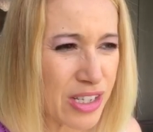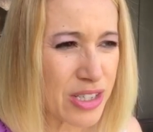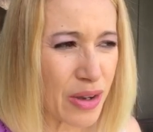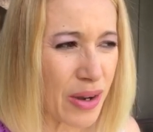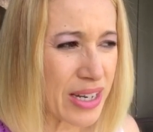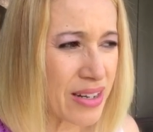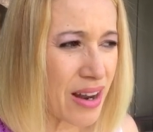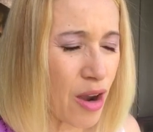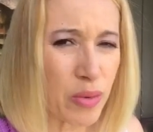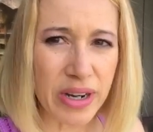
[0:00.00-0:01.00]
So I did
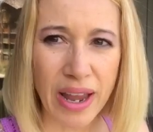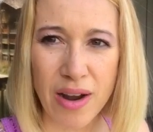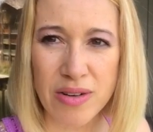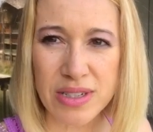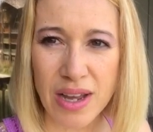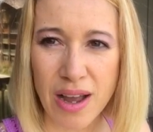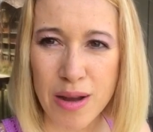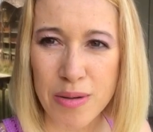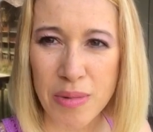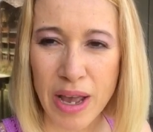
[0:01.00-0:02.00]
not work out.
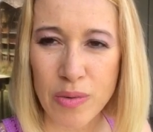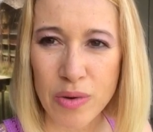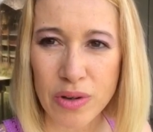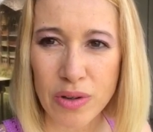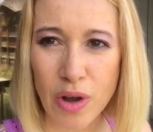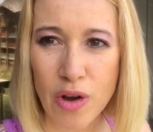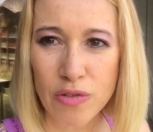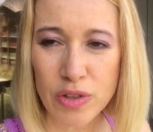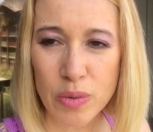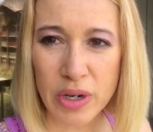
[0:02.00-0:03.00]
I will
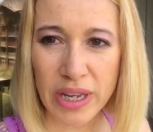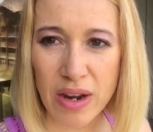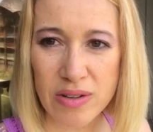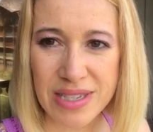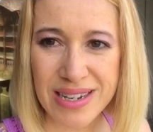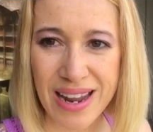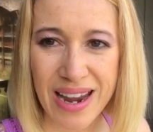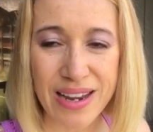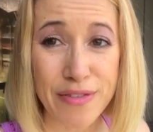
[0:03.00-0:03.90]
hopefully work out tonight.